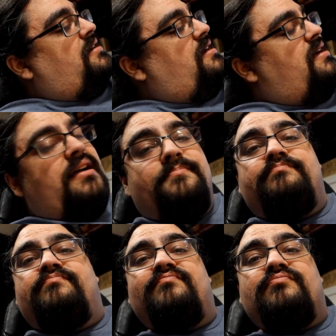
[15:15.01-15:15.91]

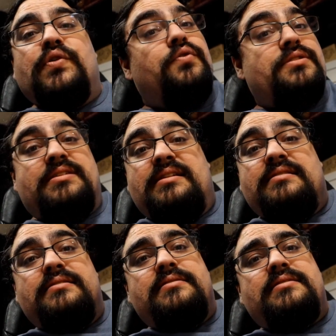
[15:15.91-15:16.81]
Cool
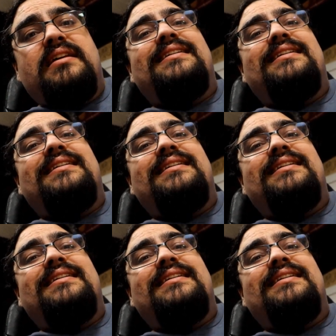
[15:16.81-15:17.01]
scenes.